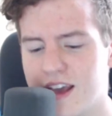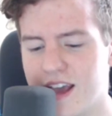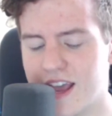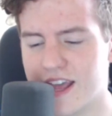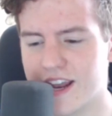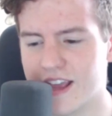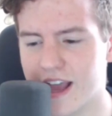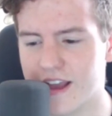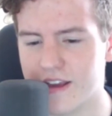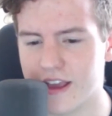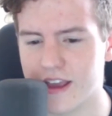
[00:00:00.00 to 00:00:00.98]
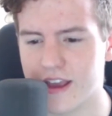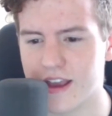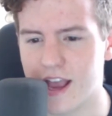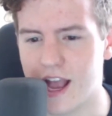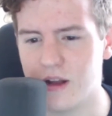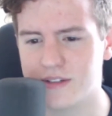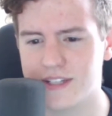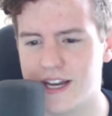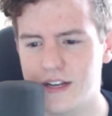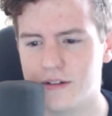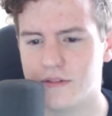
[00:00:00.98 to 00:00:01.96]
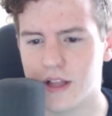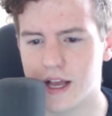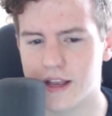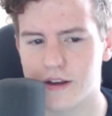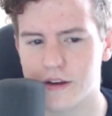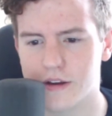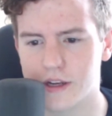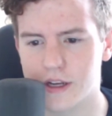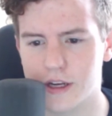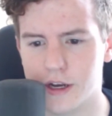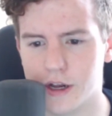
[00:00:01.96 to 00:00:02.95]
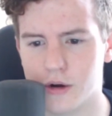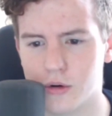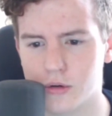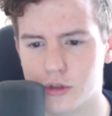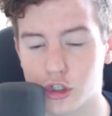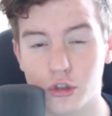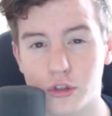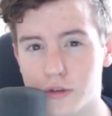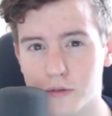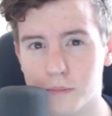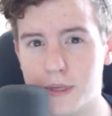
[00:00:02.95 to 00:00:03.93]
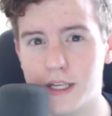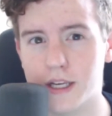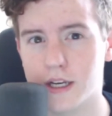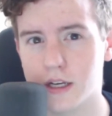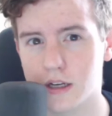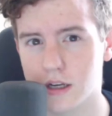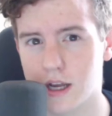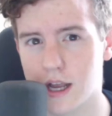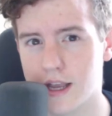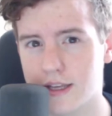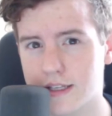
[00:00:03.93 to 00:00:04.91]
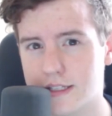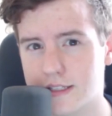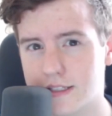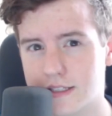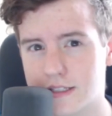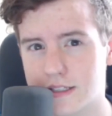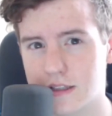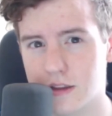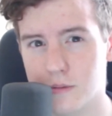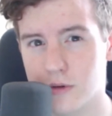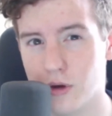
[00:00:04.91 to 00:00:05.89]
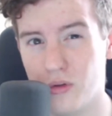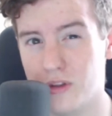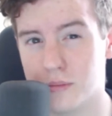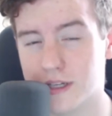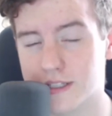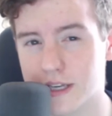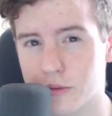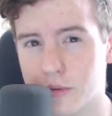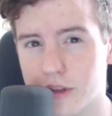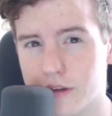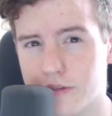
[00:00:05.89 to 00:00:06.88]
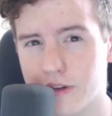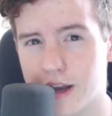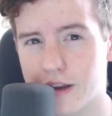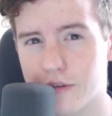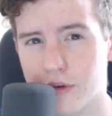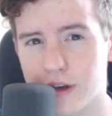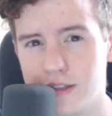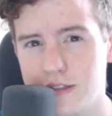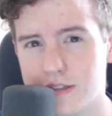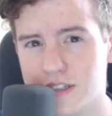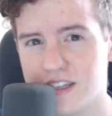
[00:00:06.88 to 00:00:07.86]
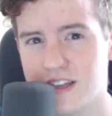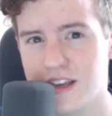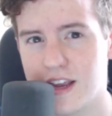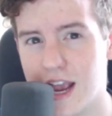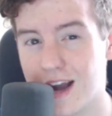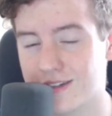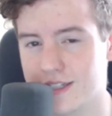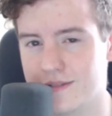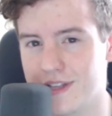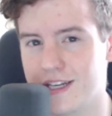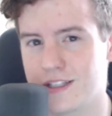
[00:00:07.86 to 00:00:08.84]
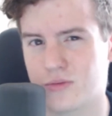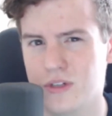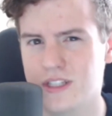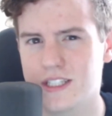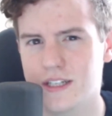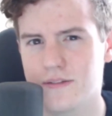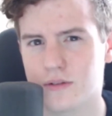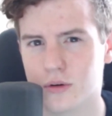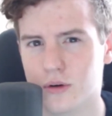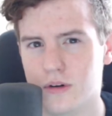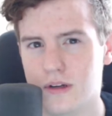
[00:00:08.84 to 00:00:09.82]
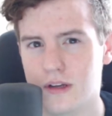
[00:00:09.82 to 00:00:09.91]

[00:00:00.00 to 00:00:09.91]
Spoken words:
And I outside of church for me is the only place I can really find friends, and outside of that, it's really difficult.